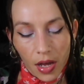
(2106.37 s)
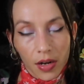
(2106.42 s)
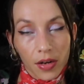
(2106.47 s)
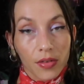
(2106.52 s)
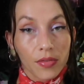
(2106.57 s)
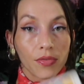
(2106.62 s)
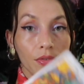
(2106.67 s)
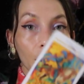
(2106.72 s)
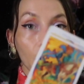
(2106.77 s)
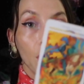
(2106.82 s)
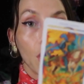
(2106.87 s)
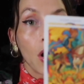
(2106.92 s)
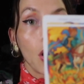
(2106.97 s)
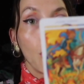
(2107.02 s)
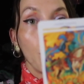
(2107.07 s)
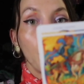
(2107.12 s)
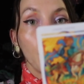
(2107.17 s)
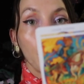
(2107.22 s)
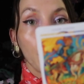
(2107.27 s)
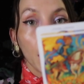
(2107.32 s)
kind of
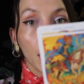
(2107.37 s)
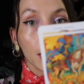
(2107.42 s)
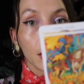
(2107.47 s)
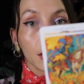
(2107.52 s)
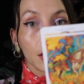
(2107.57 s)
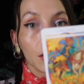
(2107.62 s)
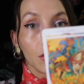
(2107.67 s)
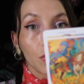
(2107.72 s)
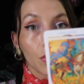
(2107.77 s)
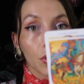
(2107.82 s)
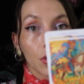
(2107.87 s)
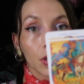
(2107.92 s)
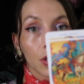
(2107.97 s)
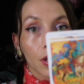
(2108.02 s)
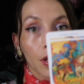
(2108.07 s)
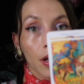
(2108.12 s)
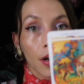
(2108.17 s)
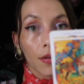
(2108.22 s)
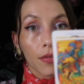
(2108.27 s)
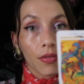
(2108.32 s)
open-minded
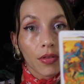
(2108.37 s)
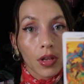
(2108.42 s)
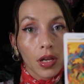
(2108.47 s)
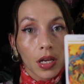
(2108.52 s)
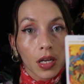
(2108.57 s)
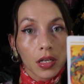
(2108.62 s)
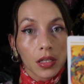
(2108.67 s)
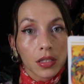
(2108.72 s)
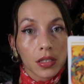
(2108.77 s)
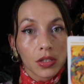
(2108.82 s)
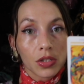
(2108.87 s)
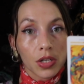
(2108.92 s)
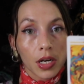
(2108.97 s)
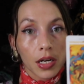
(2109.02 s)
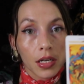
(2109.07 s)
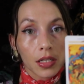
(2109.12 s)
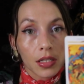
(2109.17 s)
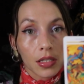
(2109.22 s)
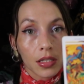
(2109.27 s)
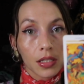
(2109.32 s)
towards a lot of things,
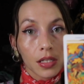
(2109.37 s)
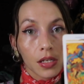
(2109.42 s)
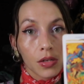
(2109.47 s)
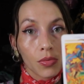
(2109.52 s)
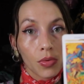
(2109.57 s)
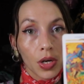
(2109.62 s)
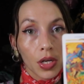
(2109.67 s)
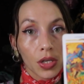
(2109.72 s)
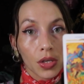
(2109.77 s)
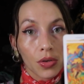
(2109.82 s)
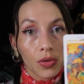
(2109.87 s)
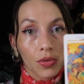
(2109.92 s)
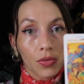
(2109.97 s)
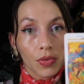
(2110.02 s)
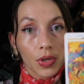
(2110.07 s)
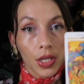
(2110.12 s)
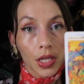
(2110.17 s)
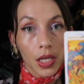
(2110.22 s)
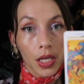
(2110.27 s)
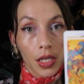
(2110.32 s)
trying to see what
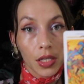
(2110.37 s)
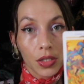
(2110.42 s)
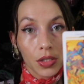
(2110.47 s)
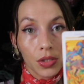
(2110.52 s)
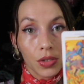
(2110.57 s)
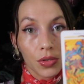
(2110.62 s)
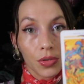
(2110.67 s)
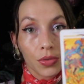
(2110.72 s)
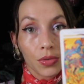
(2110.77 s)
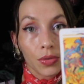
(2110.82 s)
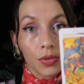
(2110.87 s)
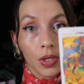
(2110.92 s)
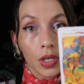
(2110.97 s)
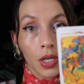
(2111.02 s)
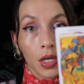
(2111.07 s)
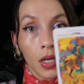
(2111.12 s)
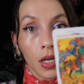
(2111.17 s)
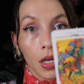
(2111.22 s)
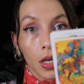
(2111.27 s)
you're really into,